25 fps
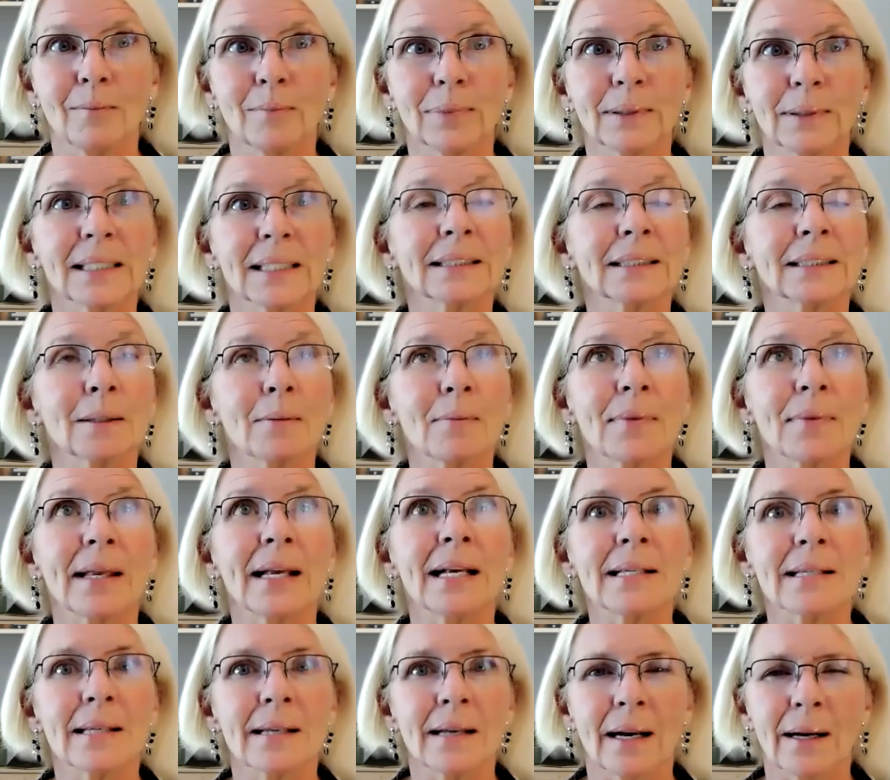but there's some
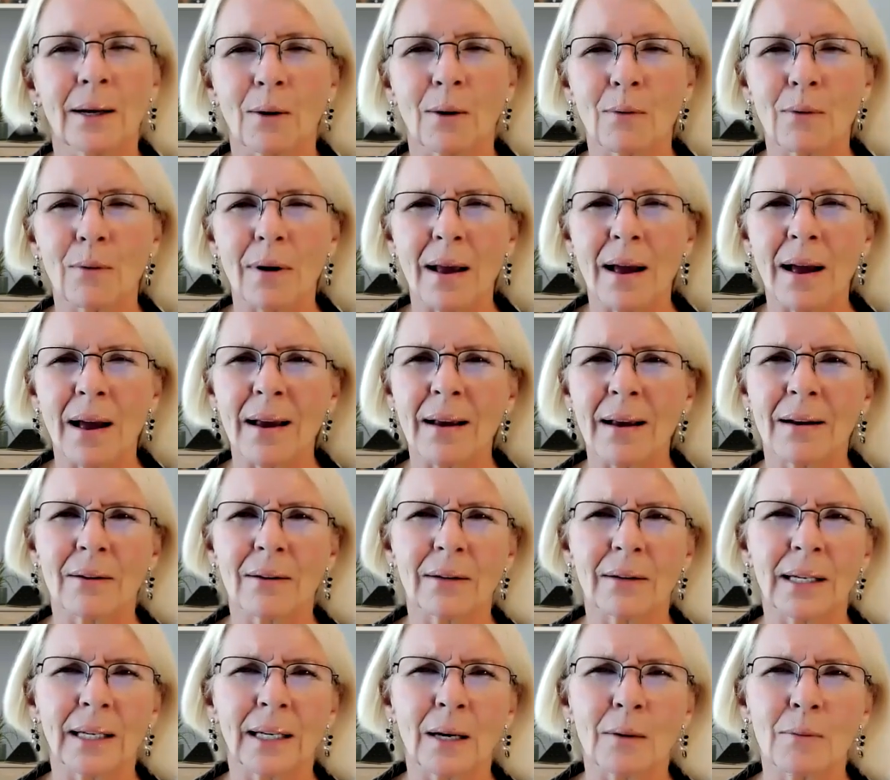things that I don't like,
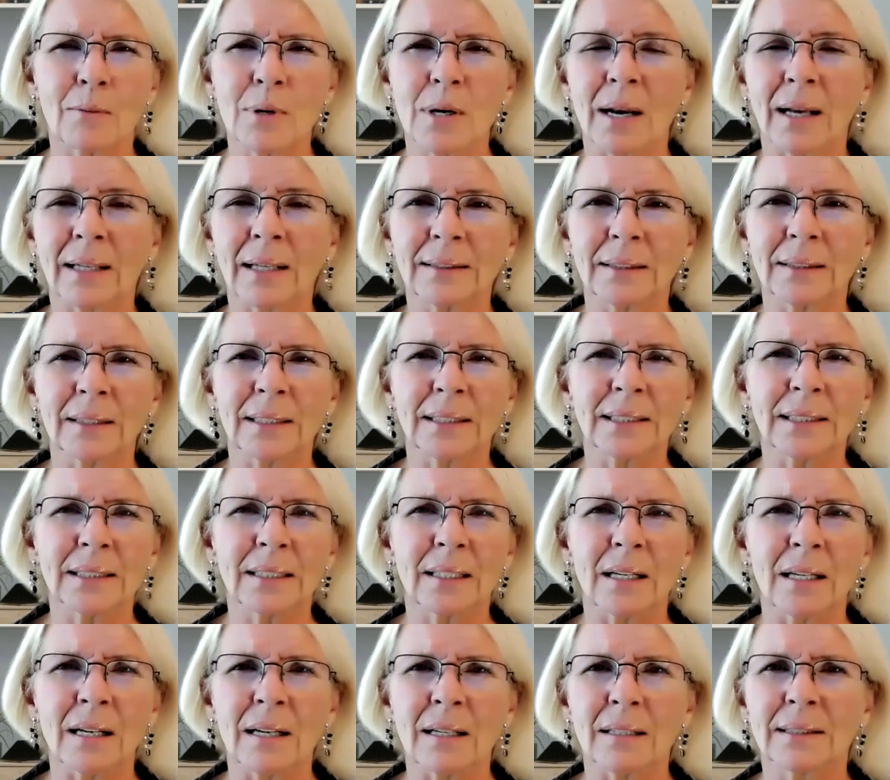or that I would like to
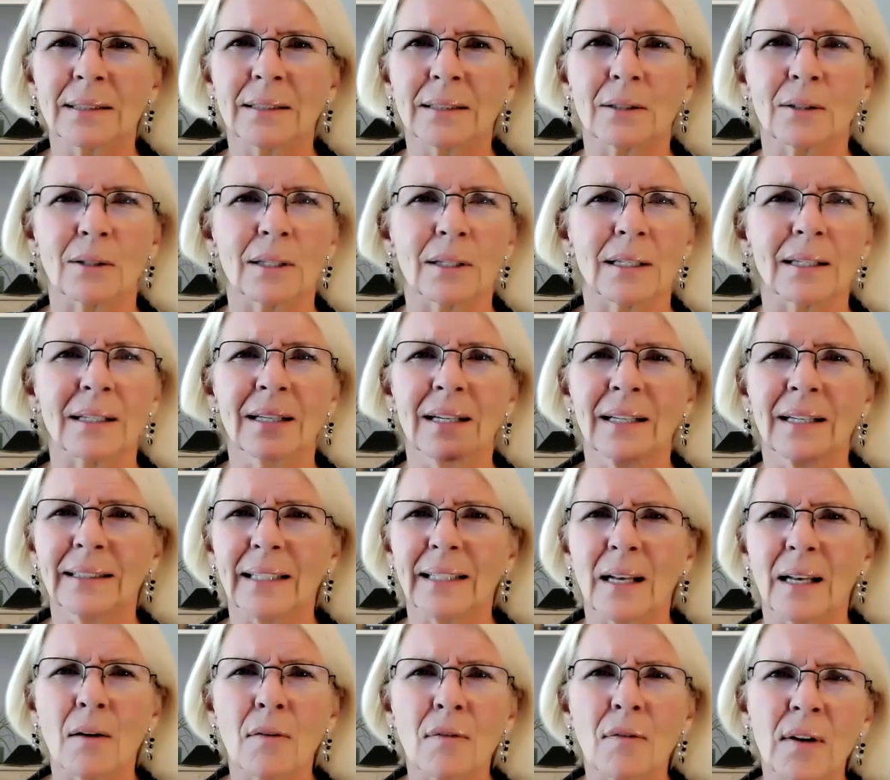discuss, or
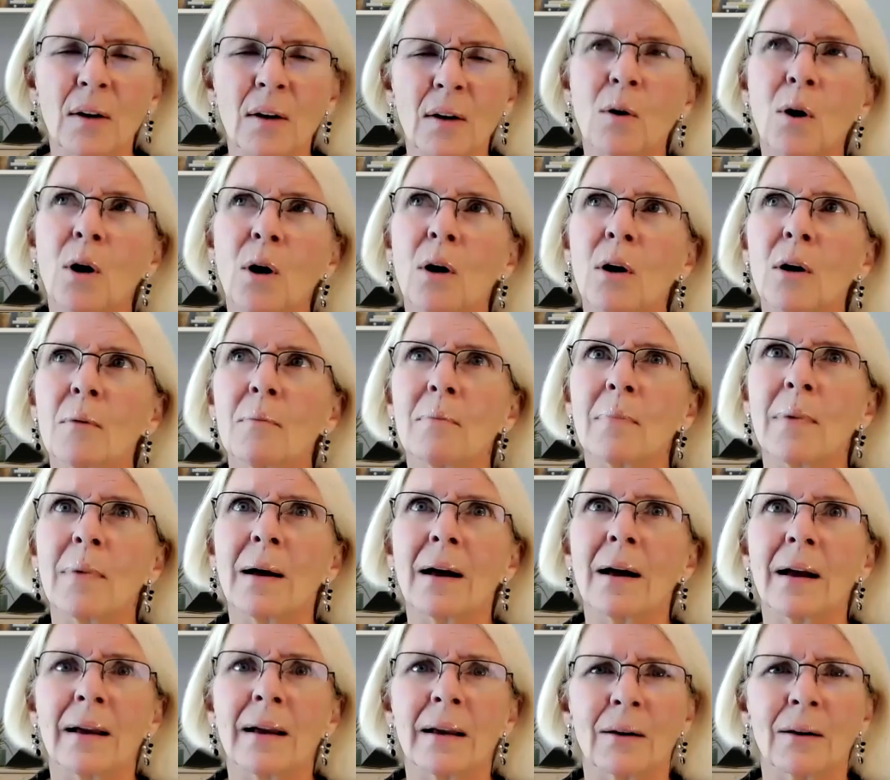that I feel hurt
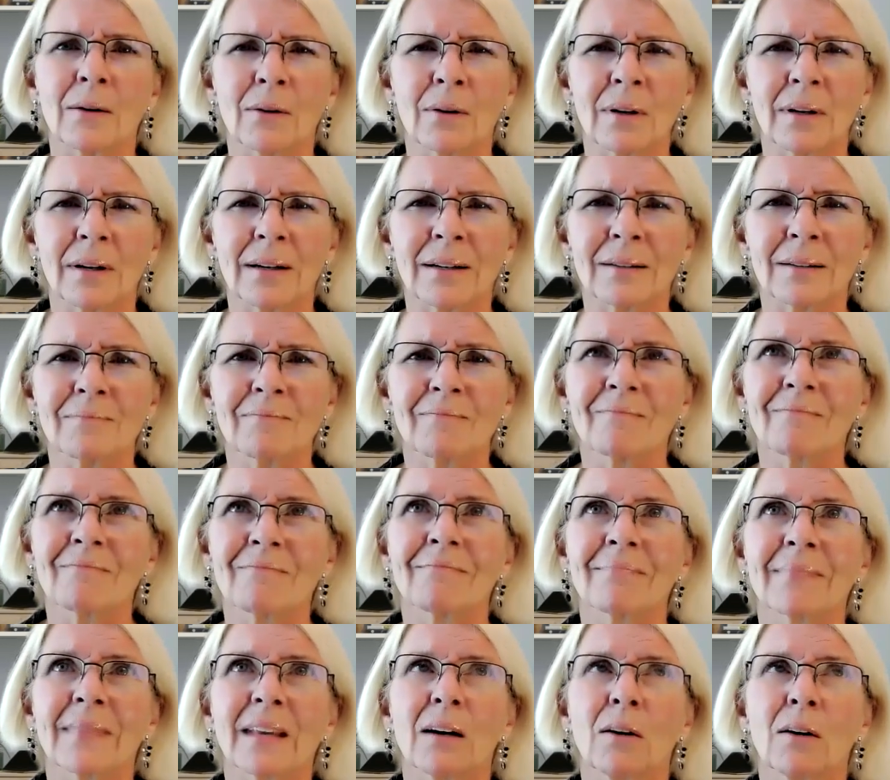by, or
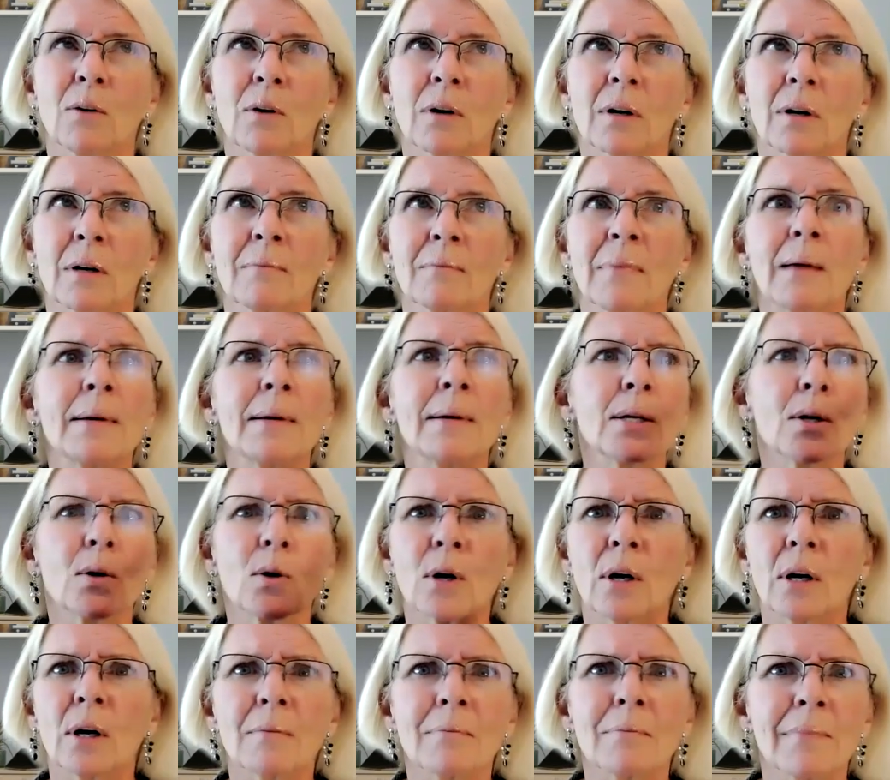maybe you
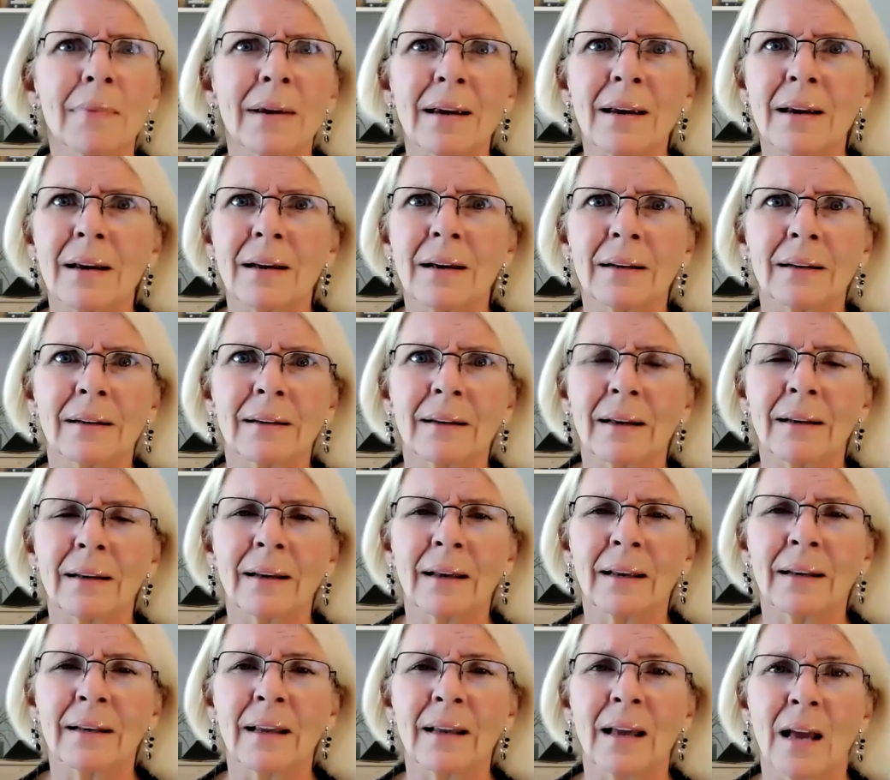hurt me, and
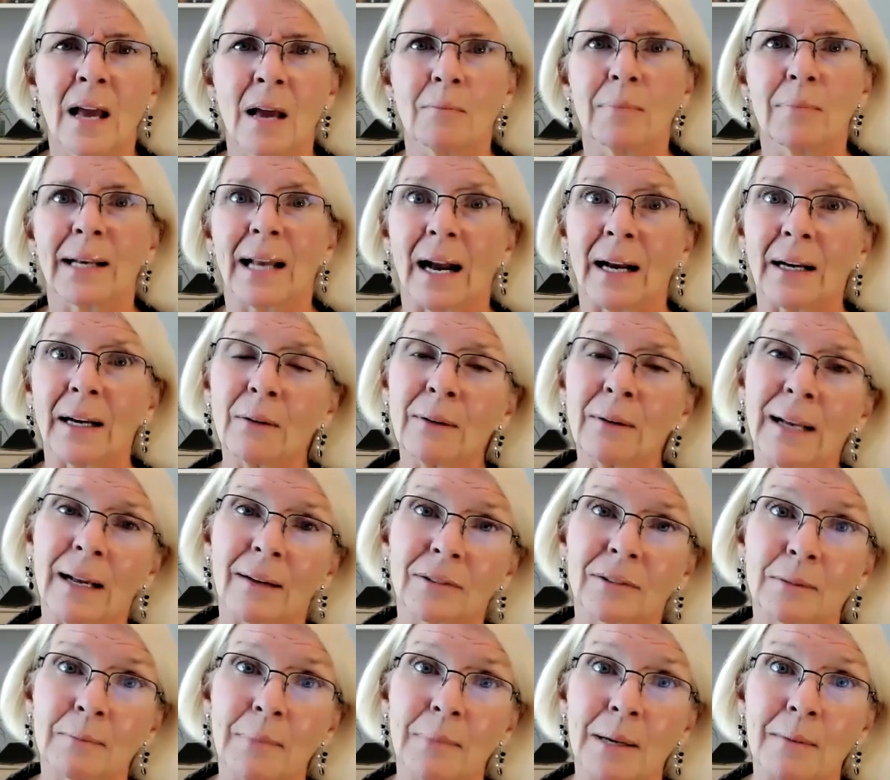but I don't
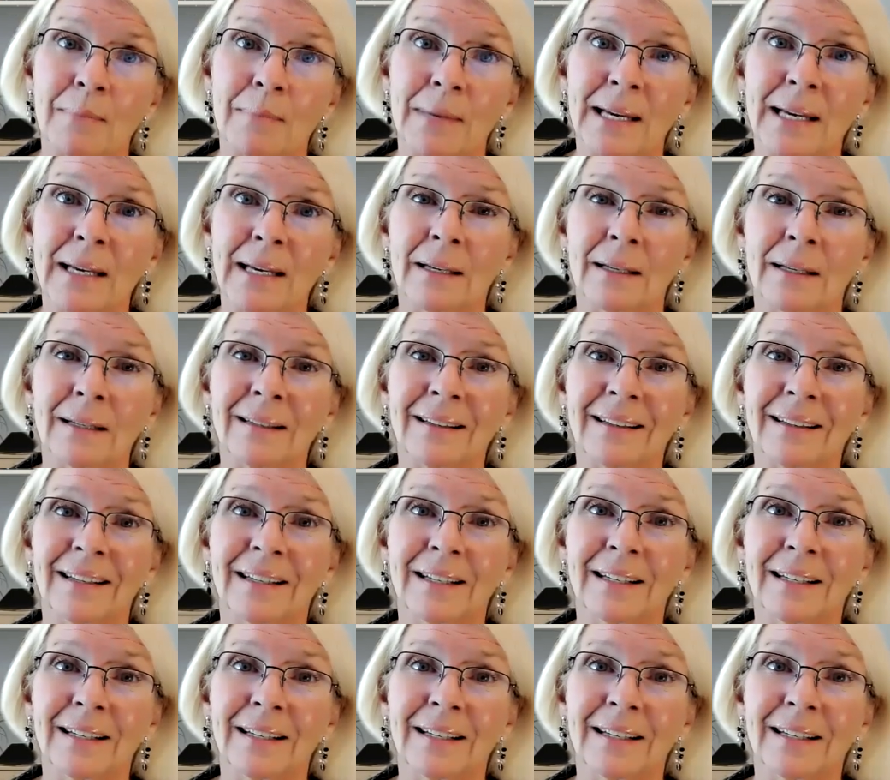have to be mean.